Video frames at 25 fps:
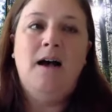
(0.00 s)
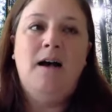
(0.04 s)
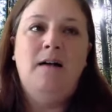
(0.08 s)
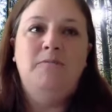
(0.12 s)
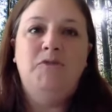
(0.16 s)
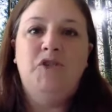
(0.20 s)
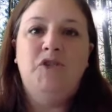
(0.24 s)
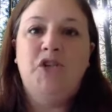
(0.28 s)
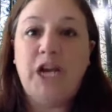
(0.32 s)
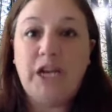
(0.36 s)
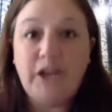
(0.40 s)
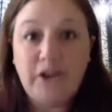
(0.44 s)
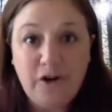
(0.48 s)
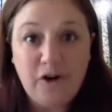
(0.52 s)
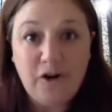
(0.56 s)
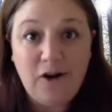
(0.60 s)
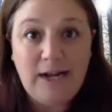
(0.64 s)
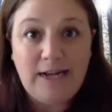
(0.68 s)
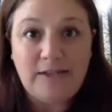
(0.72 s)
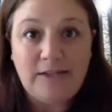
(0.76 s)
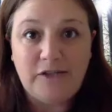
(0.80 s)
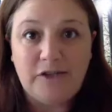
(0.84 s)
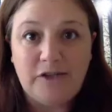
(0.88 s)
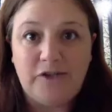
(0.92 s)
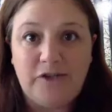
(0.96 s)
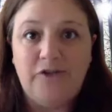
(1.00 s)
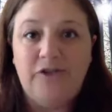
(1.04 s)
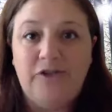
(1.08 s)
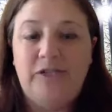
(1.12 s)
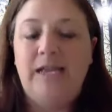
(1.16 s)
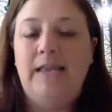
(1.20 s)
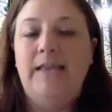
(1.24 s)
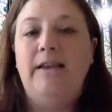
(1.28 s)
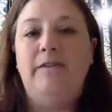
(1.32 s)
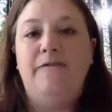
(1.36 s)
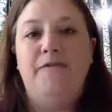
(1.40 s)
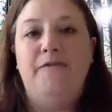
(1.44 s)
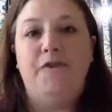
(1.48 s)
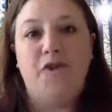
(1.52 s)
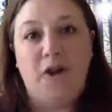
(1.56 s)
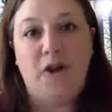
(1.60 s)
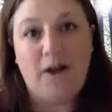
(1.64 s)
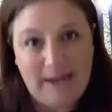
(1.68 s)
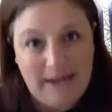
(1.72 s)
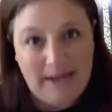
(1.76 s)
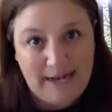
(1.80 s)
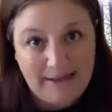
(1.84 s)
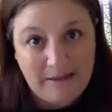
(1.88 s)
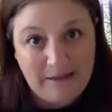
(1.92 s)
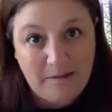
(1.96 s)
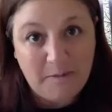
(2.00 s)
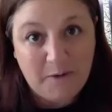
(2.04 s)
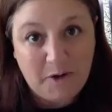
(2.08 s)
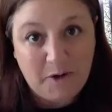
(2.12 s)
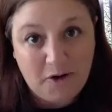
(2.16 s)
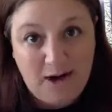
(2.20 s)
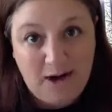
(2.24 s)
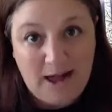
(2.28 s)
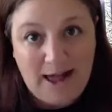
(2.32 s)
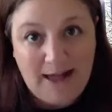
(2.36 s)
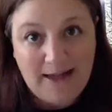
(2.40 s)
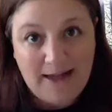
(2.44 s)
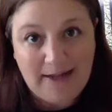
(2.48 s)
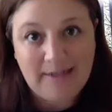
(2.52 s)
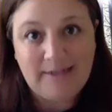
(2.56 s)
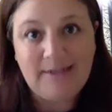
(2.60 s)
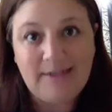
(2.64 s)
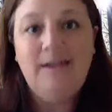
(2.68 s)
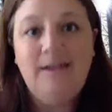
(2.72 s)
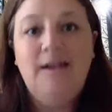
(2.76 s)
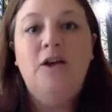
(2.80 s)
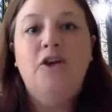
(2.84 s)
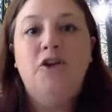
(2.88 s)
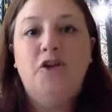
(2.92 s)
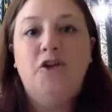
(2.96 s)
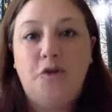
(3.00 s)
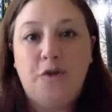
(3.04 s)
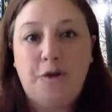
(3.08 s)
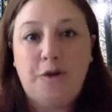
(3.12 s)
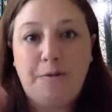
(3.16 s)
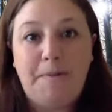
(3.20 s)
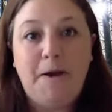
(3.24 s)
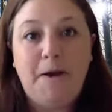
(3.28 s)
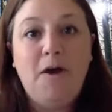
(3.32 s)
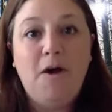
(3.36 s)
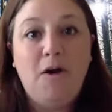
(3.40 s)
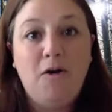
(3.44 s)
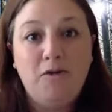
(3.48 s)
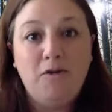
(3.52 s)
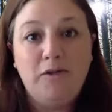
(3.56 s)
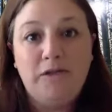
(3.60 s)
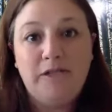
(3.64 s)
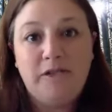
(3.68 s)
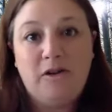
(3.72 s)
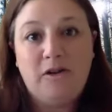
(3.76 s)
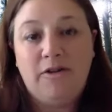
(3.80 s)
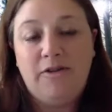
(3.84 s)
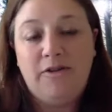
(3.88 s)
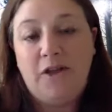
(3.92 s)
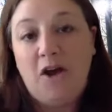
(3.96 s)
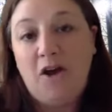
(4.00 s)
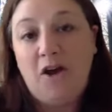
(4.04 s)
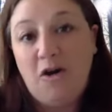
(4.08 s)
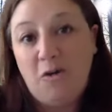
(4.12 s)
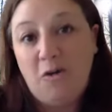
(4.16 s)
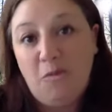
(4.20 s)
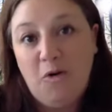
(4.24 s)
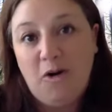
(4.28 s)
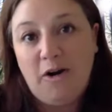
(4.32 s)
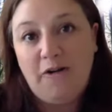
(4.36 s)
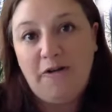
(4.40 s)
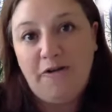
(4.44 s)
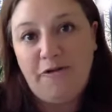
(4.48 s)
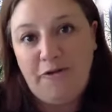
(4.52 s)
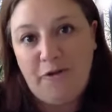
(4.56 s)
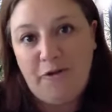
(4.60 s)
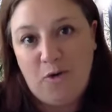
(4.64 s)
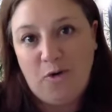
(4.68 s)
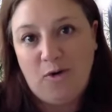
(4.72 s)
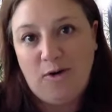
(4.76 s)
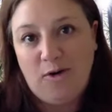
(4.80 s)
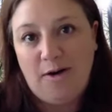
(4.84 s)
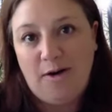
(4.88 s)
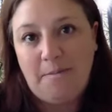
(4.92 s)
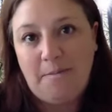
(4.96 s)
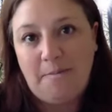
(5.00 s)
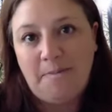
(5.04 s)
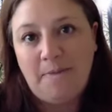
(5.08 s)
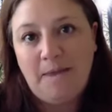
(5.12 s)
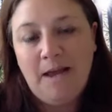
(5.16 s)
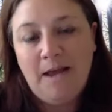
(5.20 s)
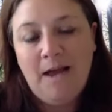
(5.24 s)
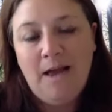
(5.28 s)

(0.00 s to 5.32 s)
Check your answers, and if you're not getting them correct, you could post on the homework forum.